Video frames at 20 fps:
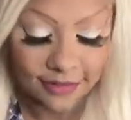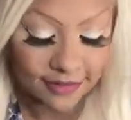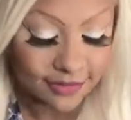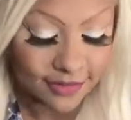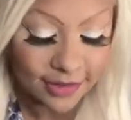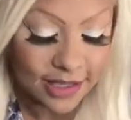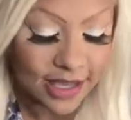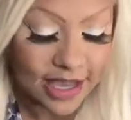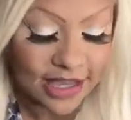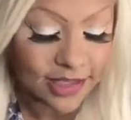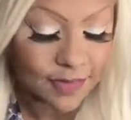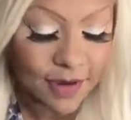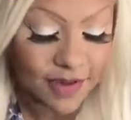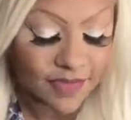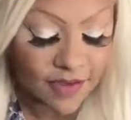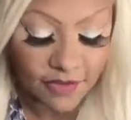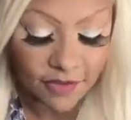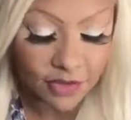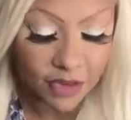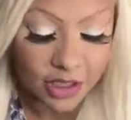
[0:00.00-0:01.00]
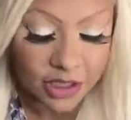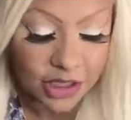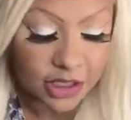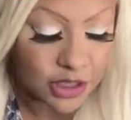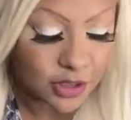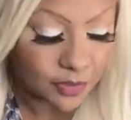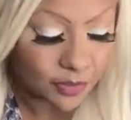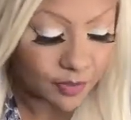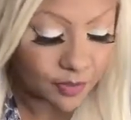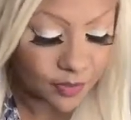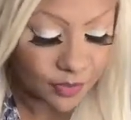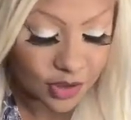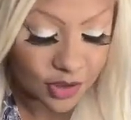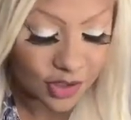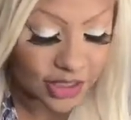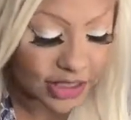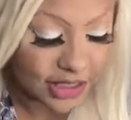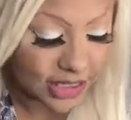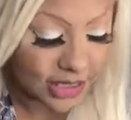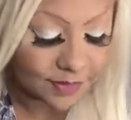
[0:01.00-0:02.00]
it's my favorite thing to do. So
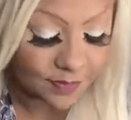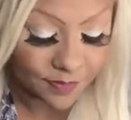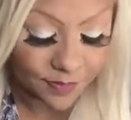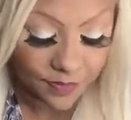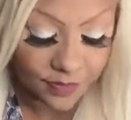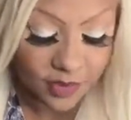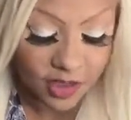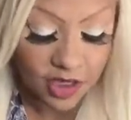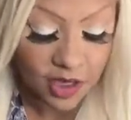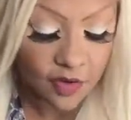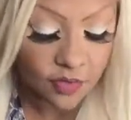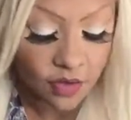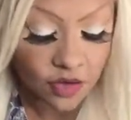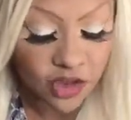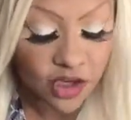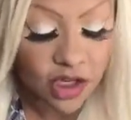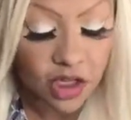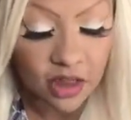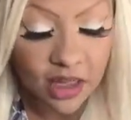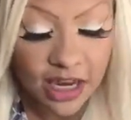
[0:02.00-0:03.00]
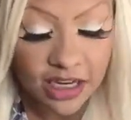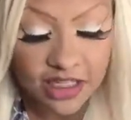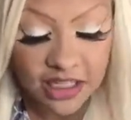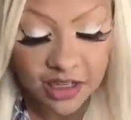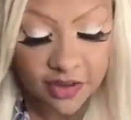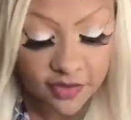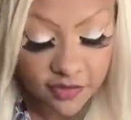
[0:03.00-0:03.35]
let's see. For the collective,